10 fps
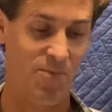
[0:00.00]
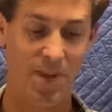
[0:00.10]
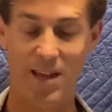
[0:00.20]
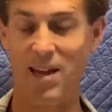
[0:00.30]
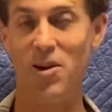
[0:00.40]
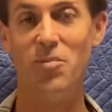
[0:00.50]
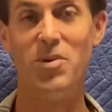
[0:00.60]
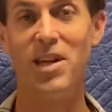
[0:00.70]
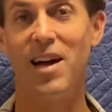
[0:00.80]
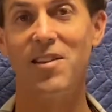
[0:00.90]
hope
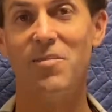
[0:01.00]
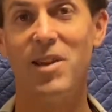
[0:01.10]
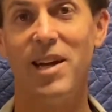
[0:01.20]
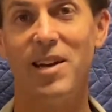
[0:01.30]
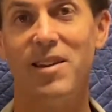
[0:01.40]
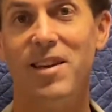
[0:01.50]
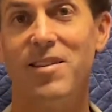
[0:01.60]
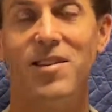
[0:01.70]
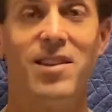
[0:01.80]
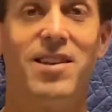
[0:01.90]
you got something out of
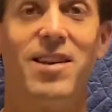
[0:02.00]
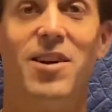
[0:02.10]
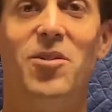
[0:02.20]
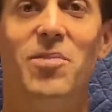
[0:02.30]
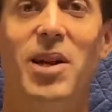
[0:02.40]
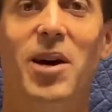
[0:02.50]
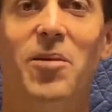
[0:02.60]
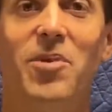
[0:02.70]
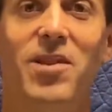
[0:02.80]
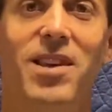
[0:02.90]
this. I hope it
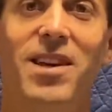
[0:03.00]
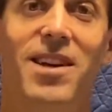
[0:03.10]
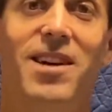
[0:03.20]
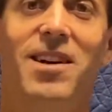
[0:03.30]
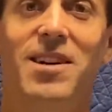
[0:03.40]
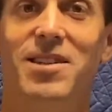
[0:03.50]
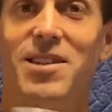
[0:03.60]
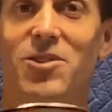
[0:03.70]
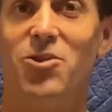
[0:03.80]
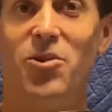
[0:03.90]
helps.
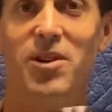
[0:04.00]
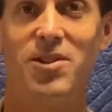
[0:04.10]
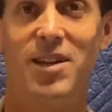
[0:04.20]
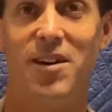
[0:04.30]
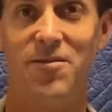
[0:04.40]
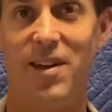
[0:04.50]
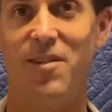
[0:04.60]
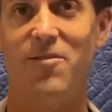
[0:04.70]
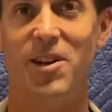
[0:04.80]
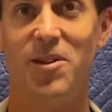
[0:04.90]
Enjoy yourself,
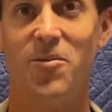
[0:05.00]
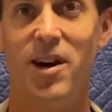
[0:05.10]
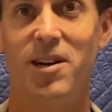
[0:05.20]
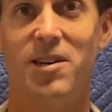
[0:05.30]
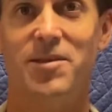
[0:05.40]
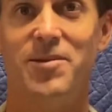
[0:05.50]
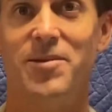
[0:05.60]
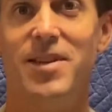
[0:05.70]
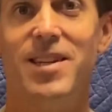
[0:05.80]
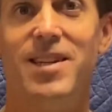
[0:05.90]
have fun in the water,
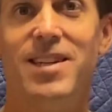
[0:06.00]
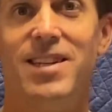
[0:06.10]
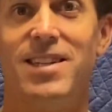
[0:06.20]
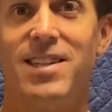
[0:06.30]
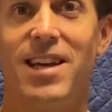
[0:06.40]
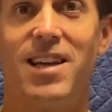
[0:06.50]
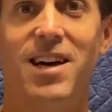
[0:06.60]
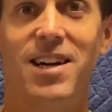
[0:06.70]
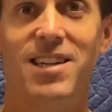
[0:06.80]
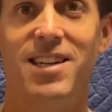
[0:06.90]
stay
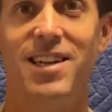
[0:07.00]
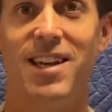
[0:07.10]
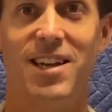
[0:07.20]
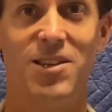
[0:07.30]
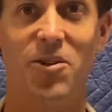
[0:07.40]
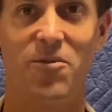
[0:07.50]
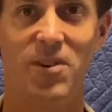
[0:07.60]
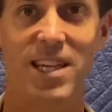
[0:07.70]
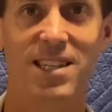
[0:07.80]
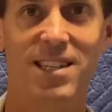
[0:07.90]
kind, and don't
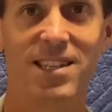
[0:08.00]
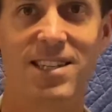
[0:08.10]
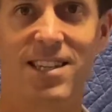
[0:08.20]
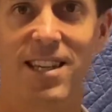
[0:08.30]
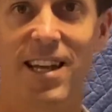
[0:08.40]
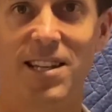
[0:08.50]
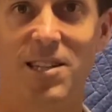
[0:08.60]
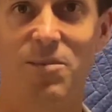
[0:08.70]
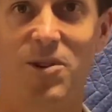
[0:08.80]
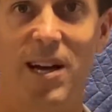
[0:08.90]
forget to like and
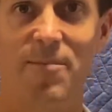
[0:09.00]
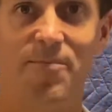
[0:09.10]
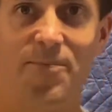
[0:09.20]
subscribe.